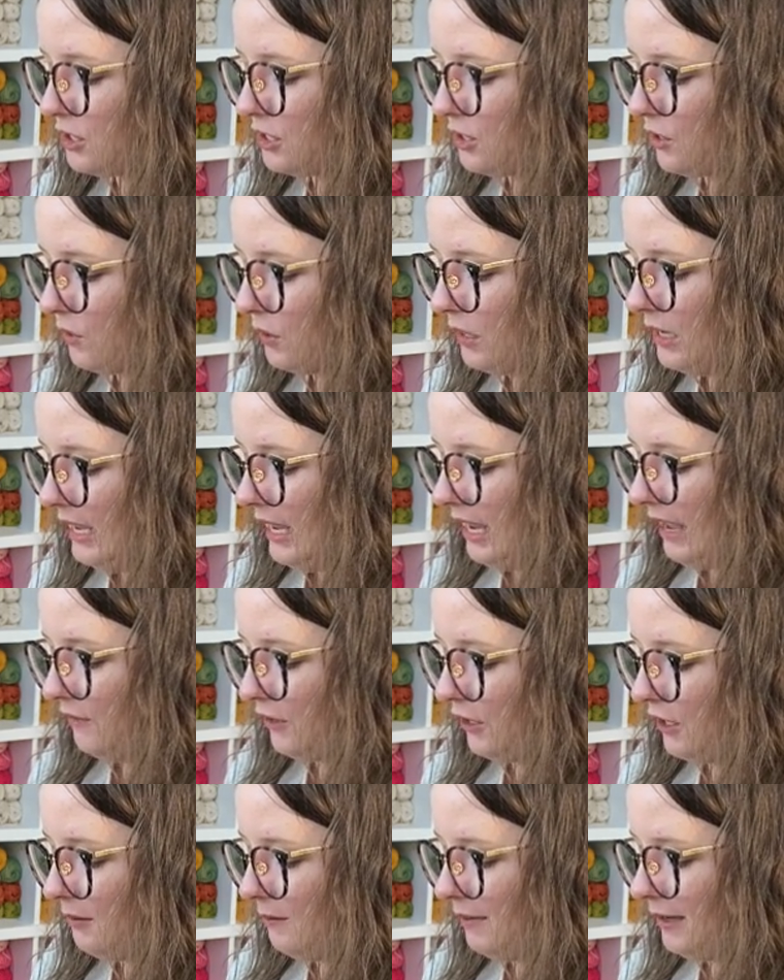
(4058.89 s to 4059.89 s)
So if
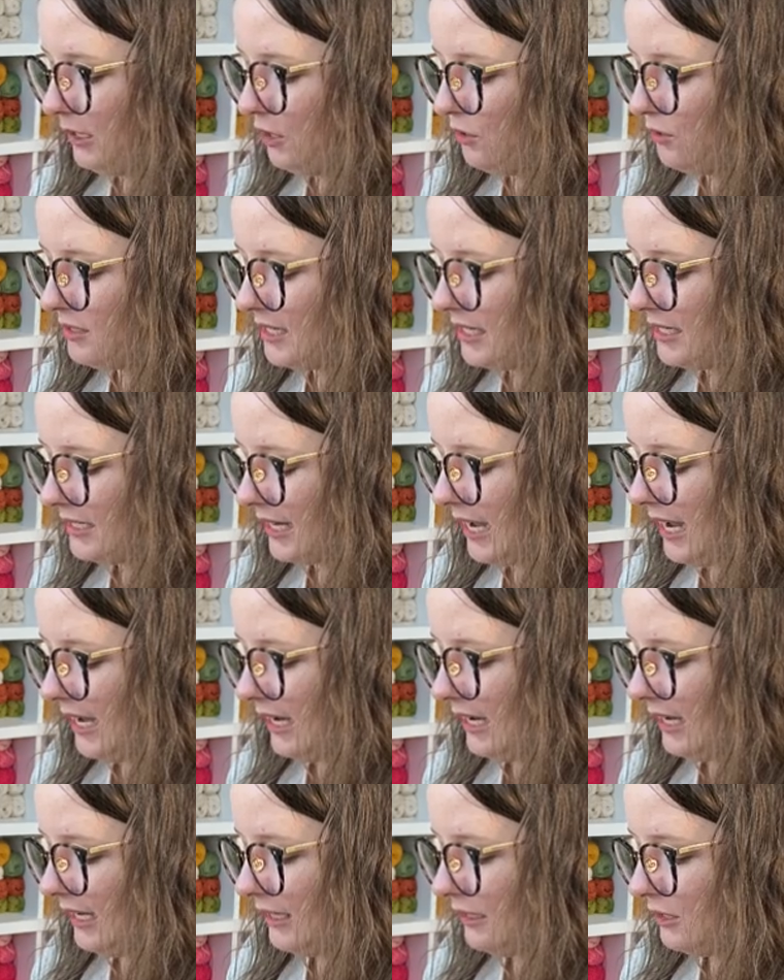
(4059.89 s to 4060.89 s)
you're going to use this guy,